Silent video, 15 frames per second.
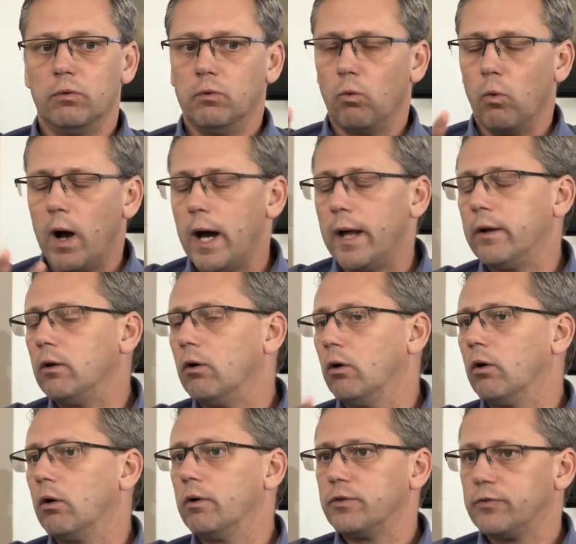one
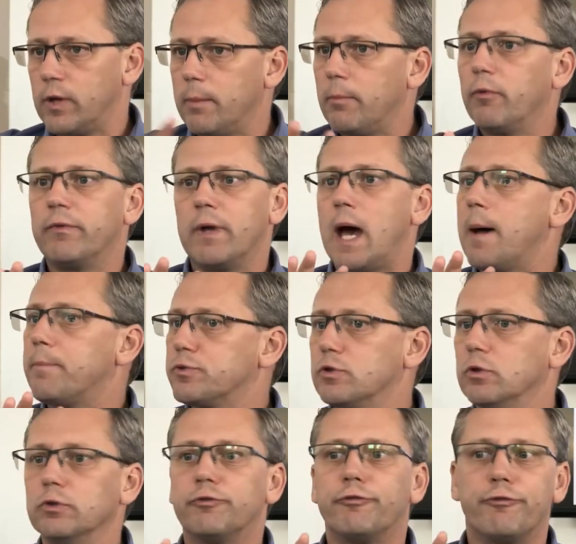or some of the
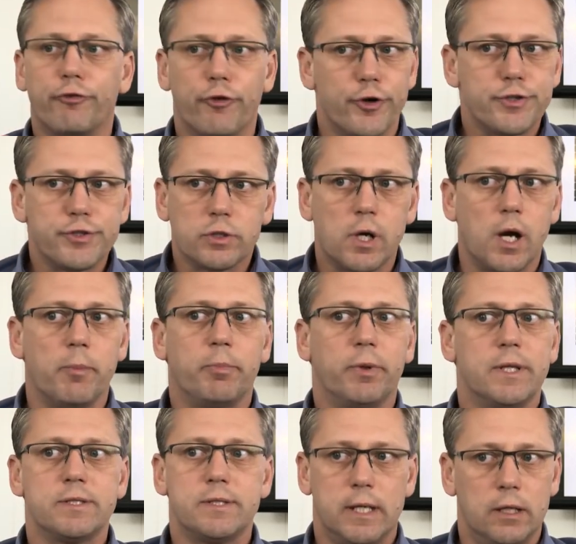absolute first
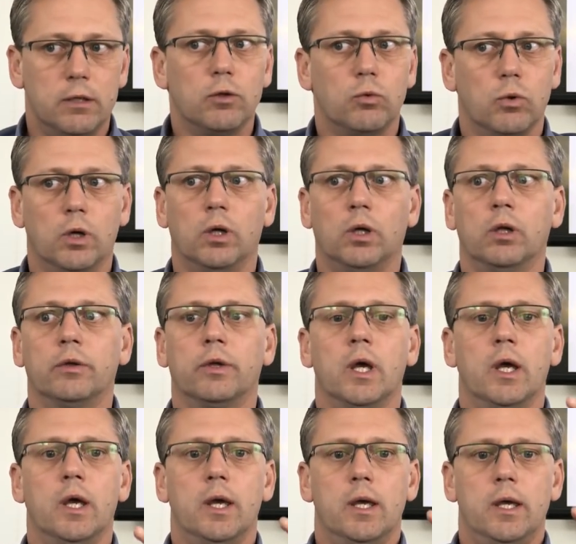companies in the world
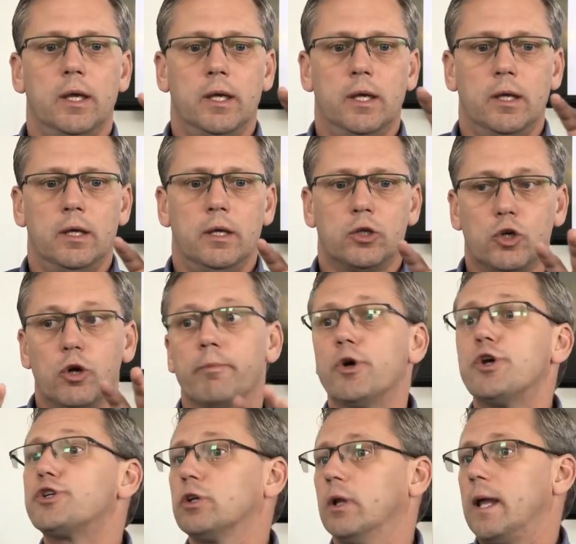
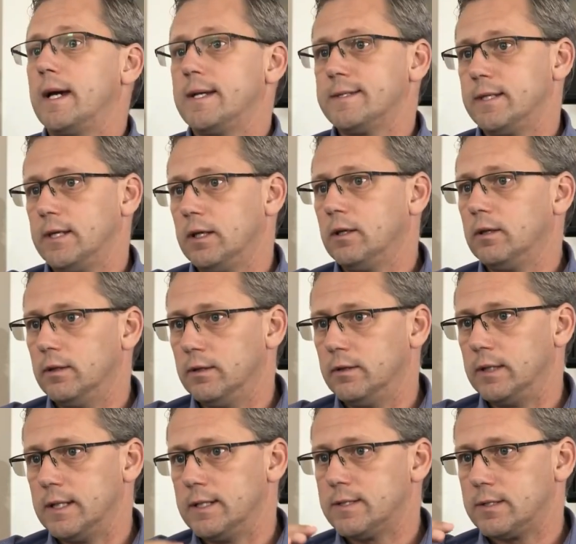commercializing
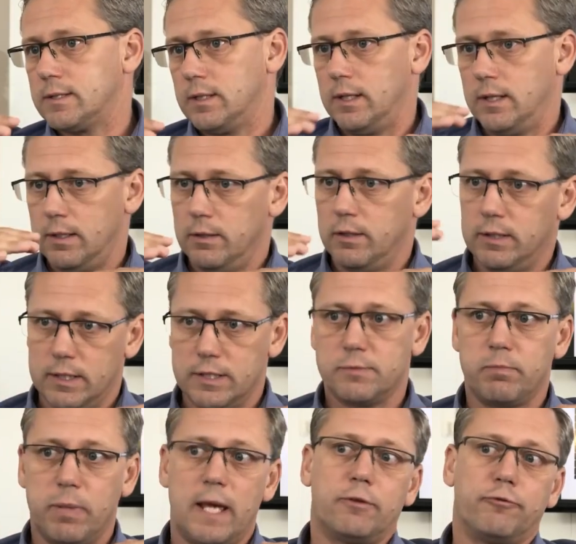this
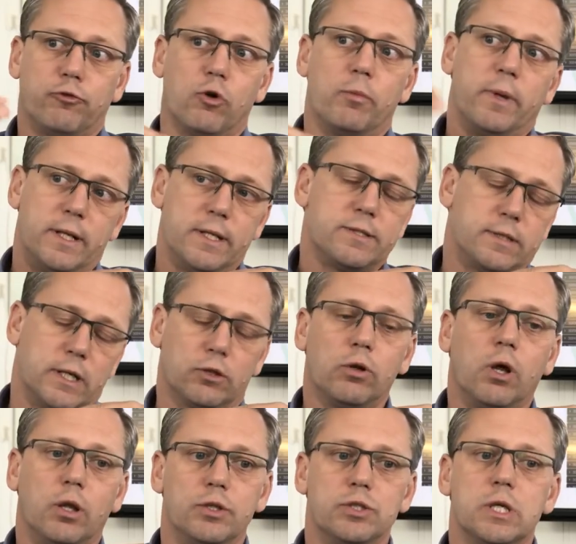platform and this
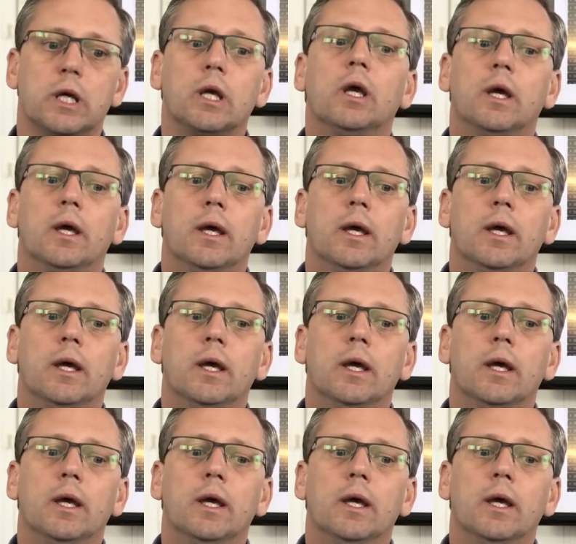technology.